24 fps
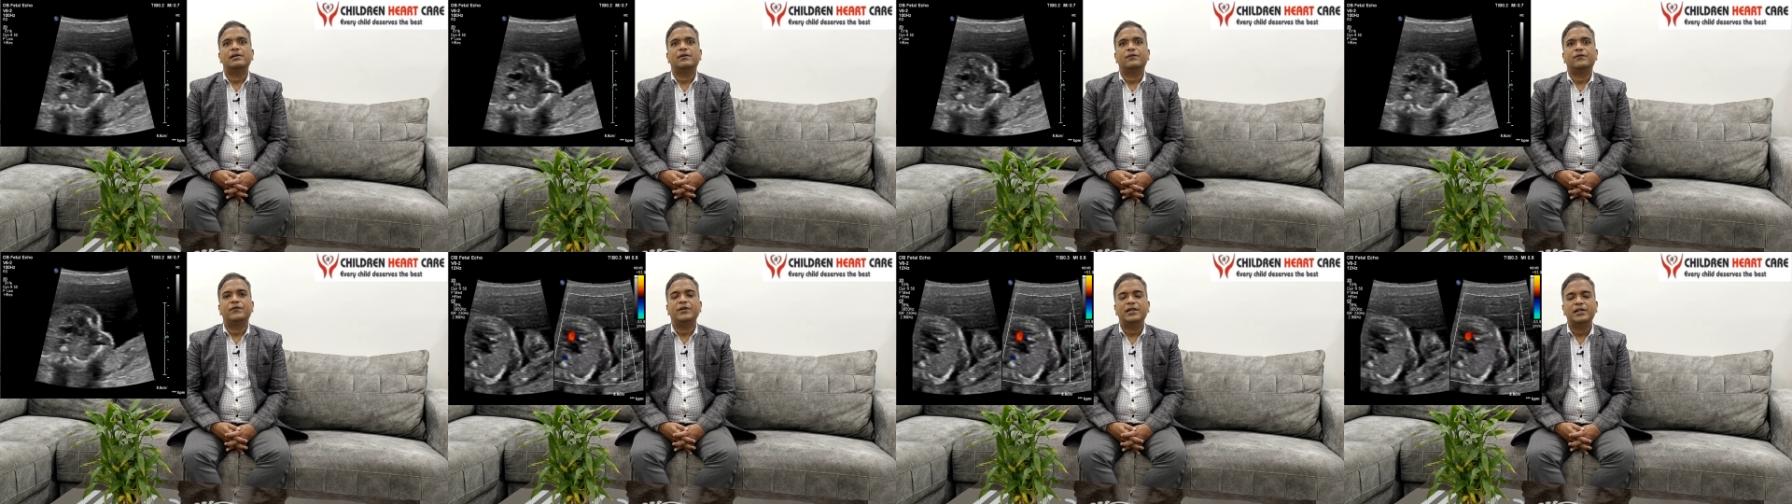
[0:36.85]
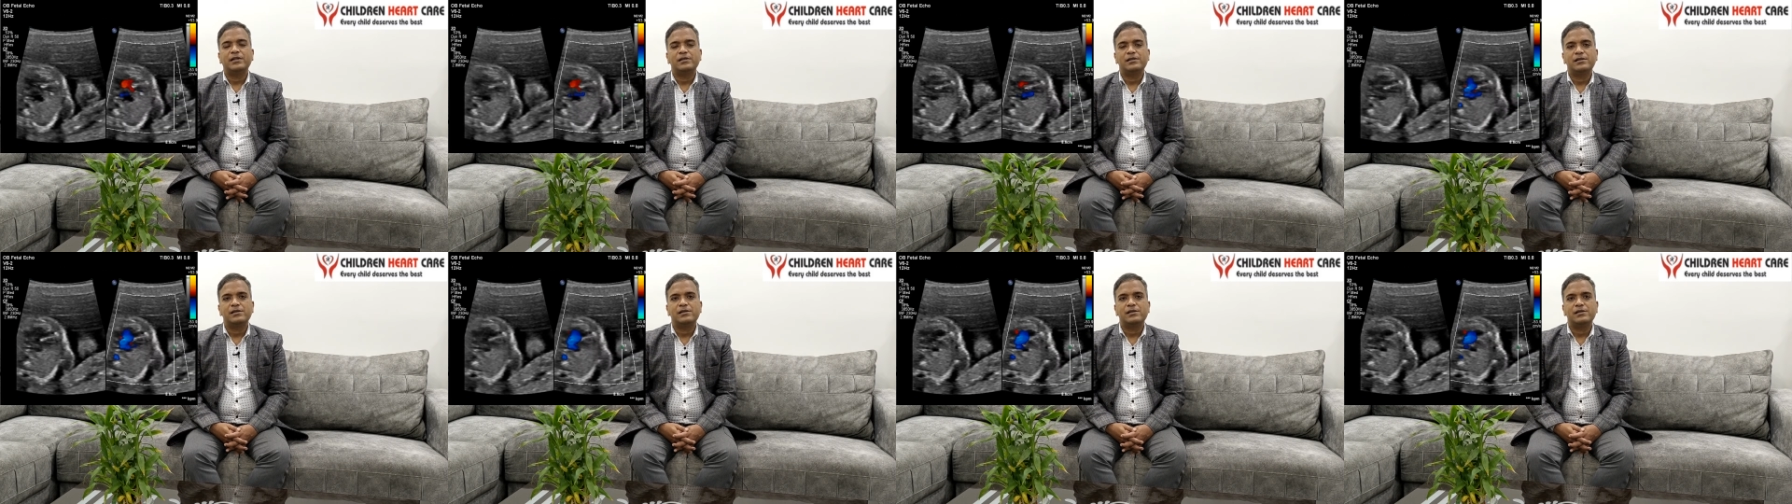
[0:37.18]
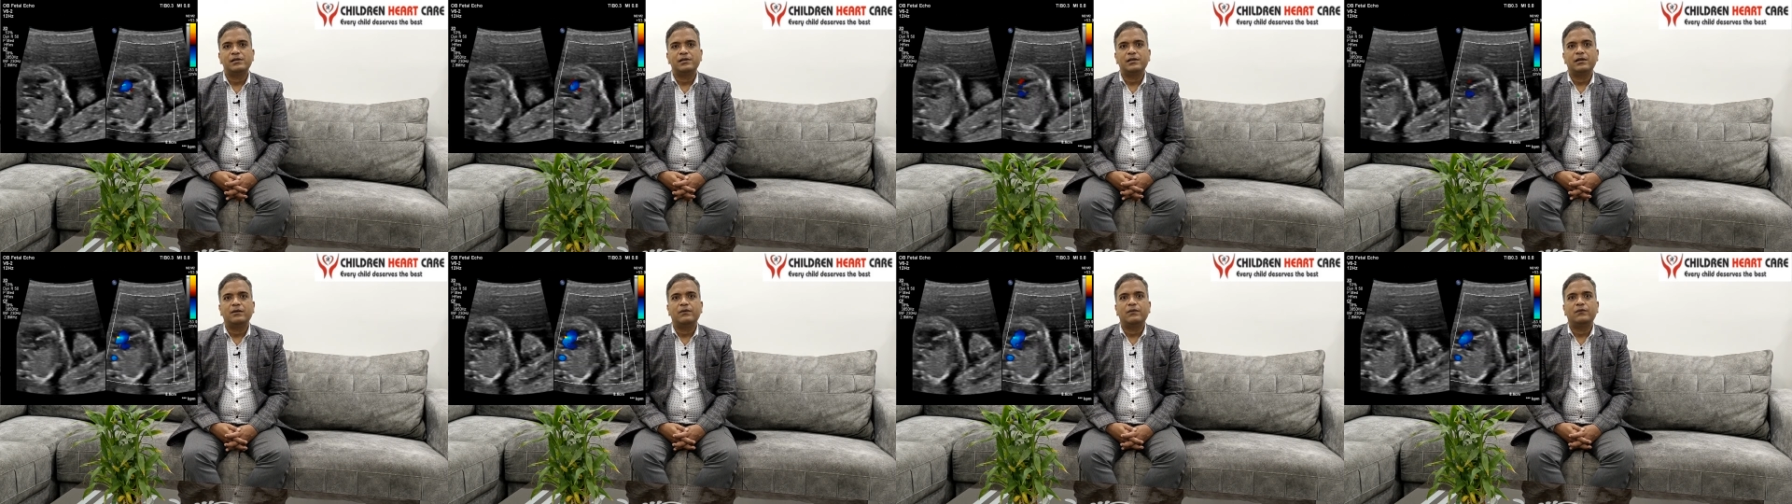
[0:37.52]
fetus is
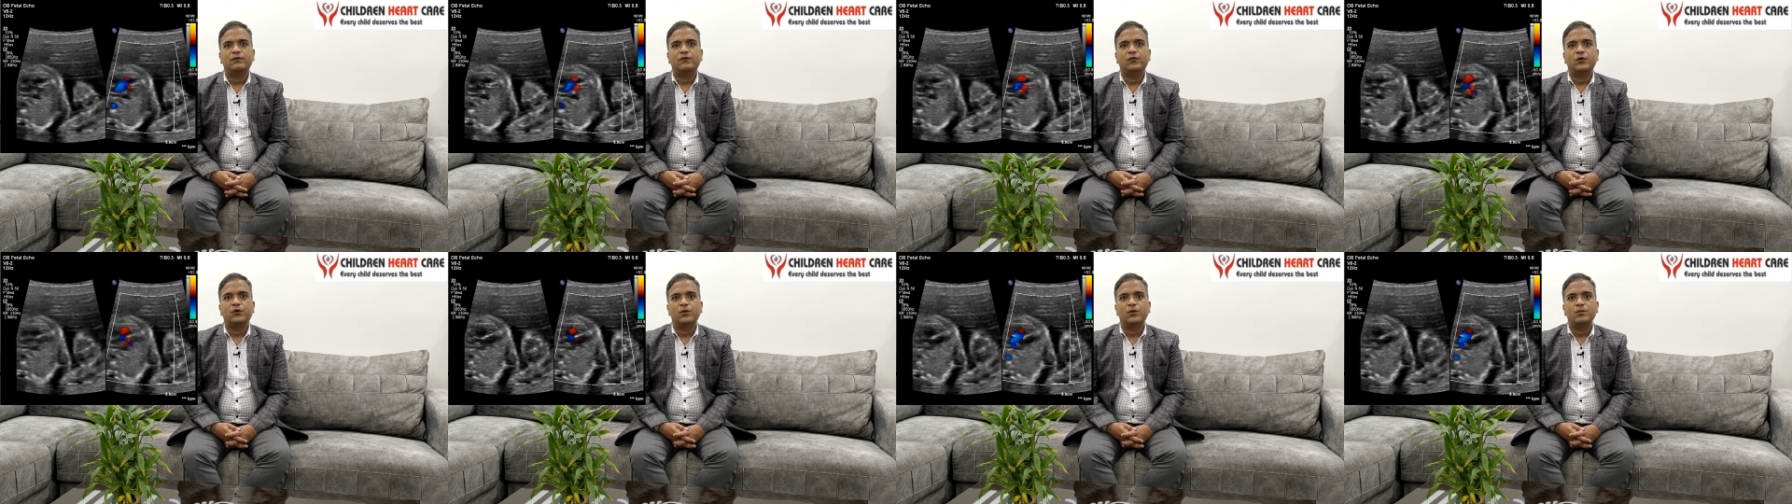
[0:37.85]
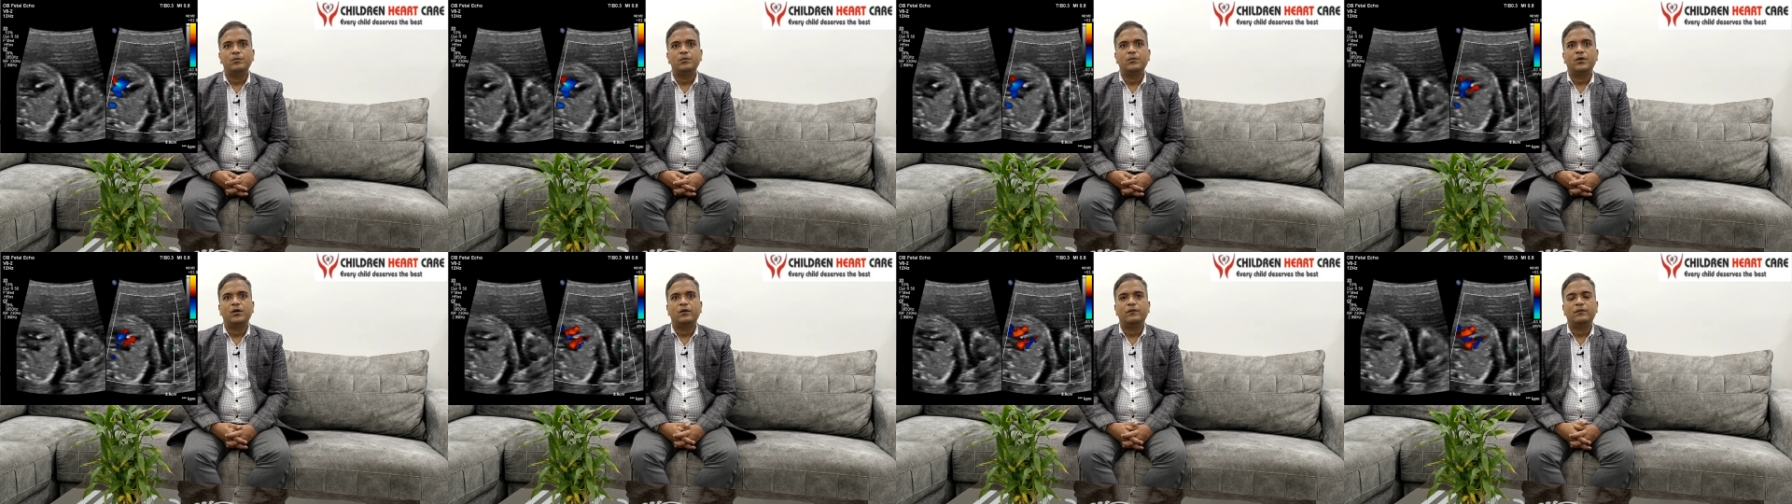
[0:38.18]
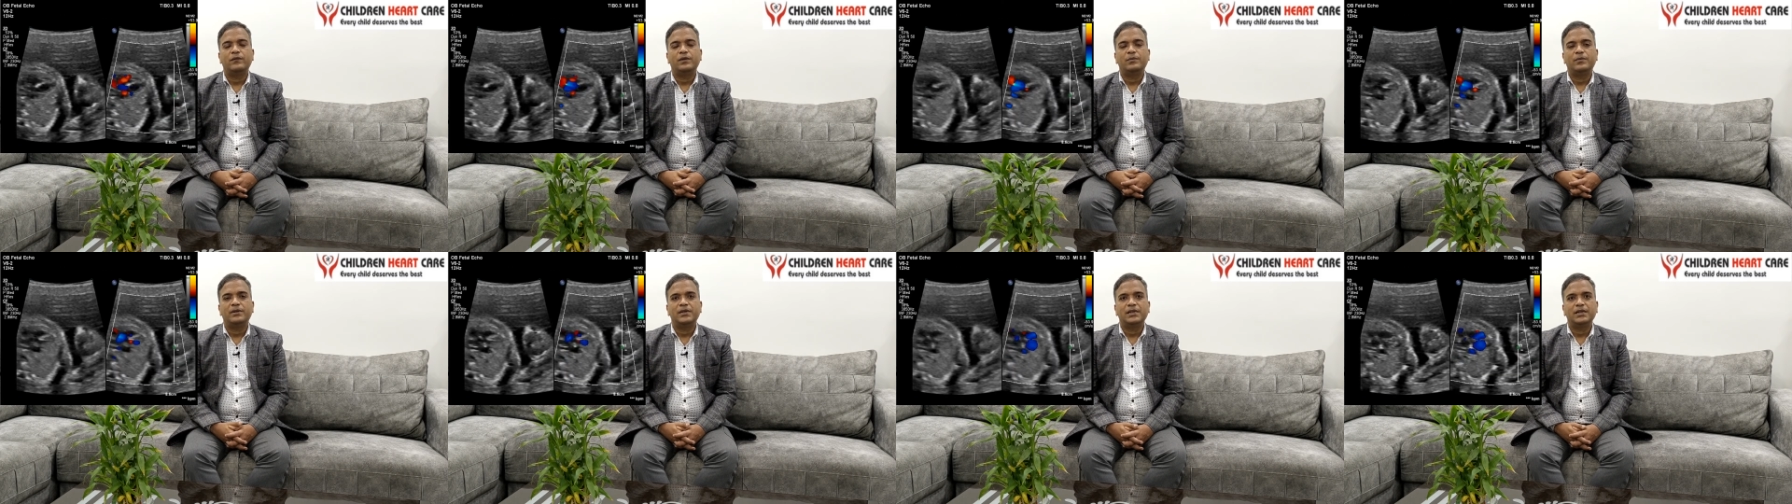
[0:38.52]
in the womb of
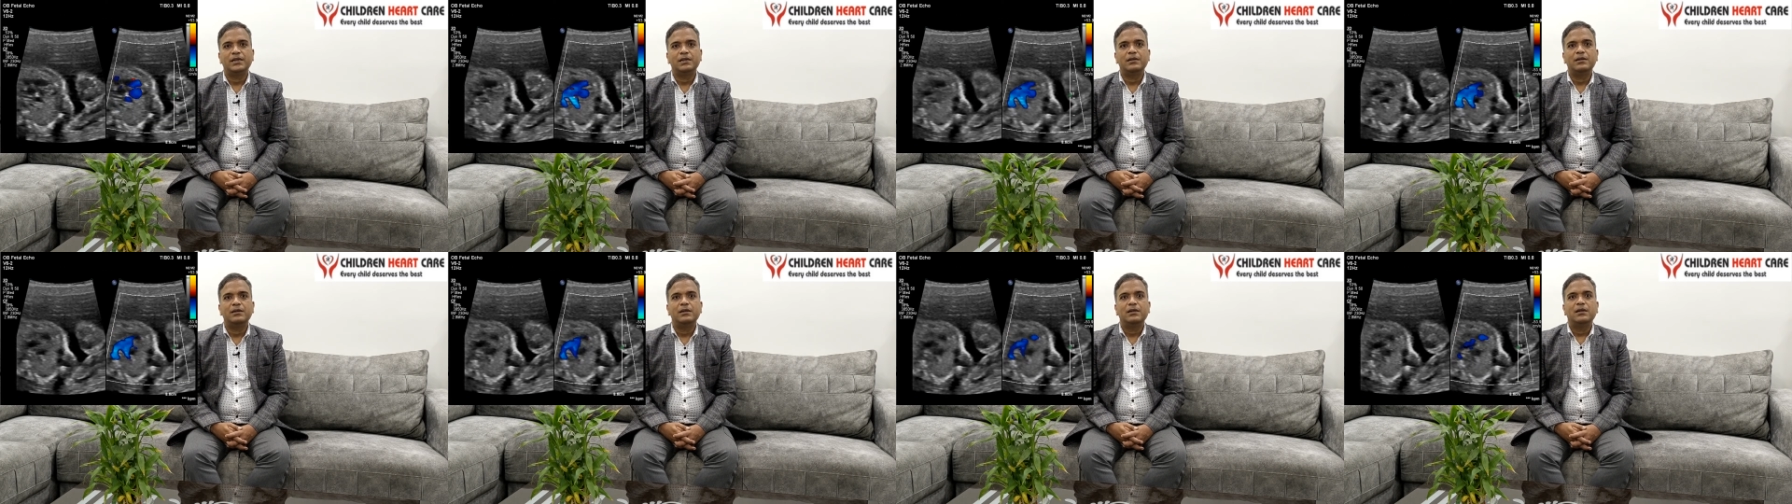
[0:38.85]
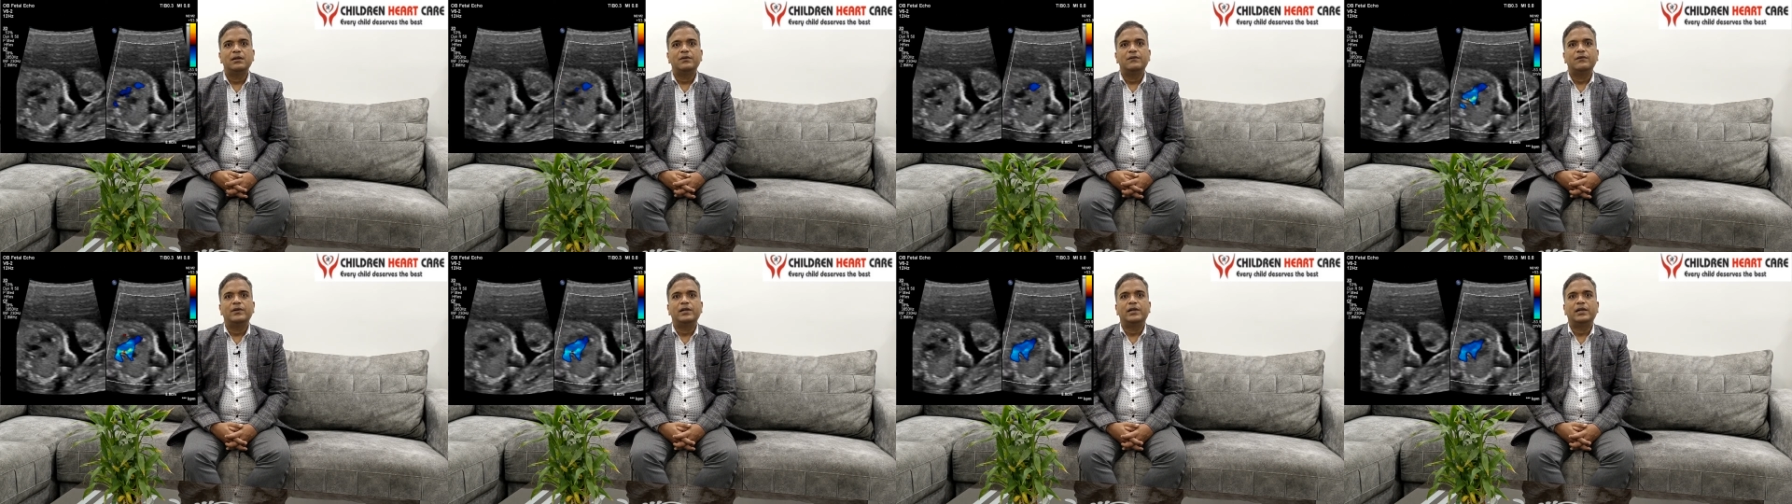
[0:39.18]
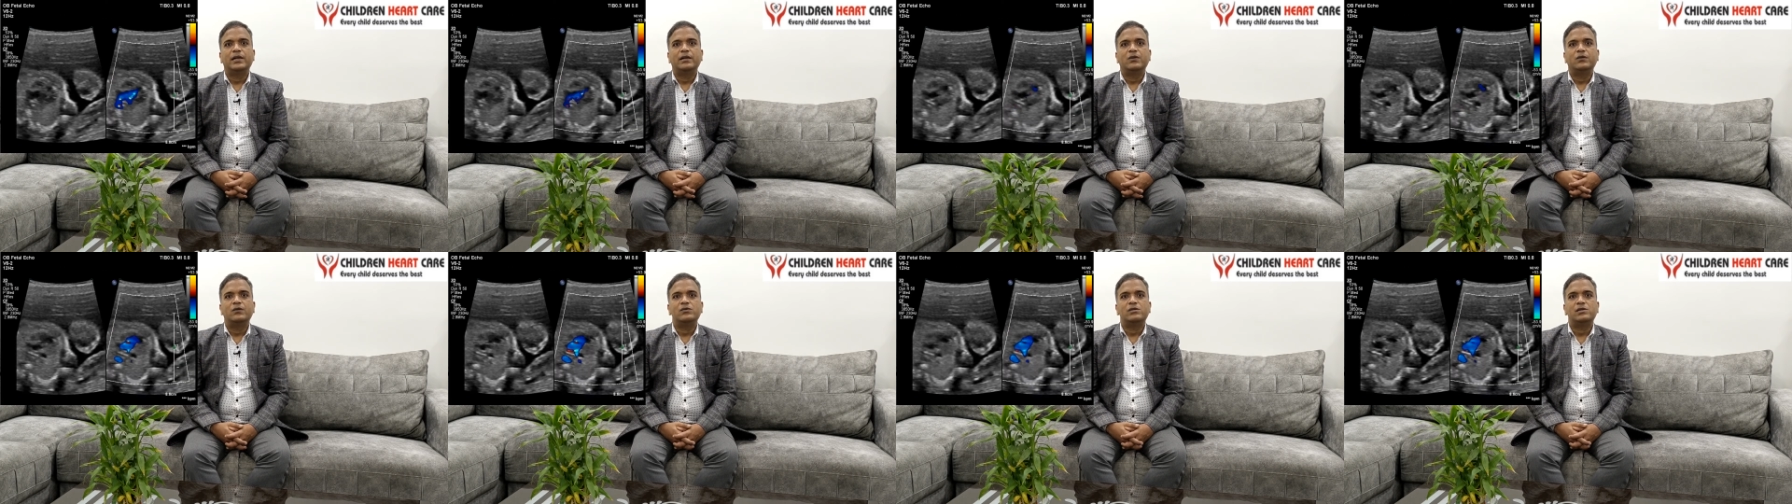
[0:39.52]
the mother. We
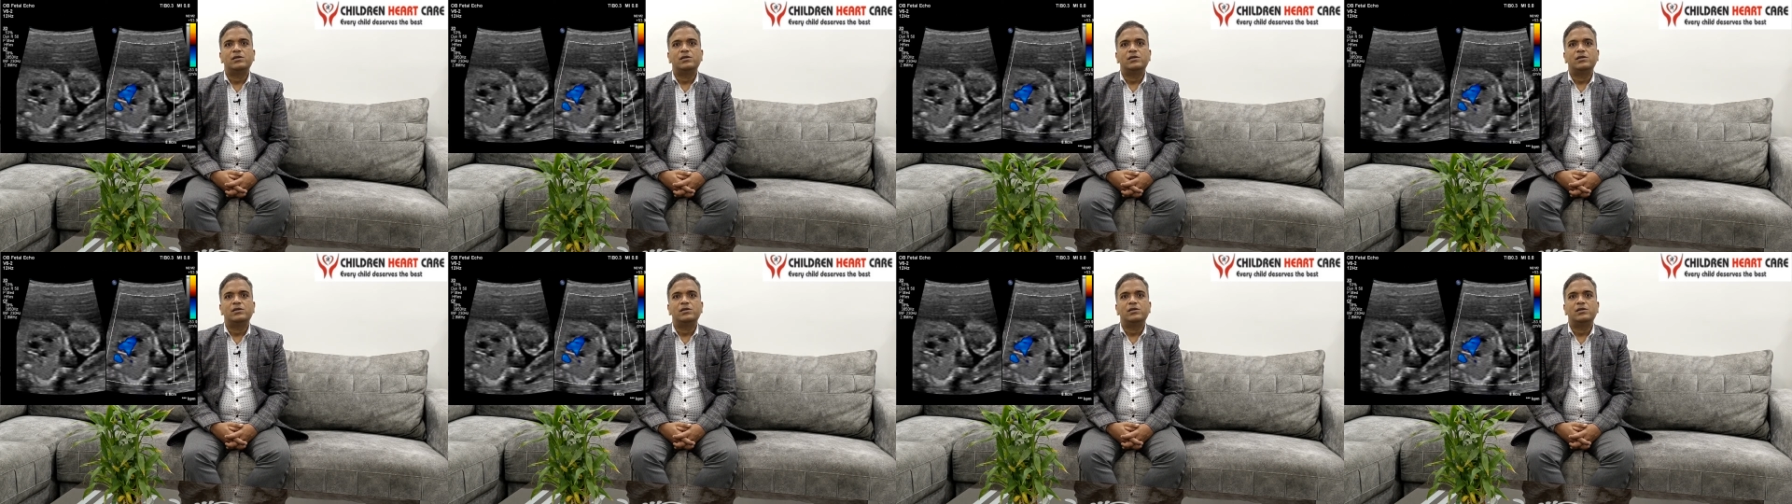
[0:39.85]
can do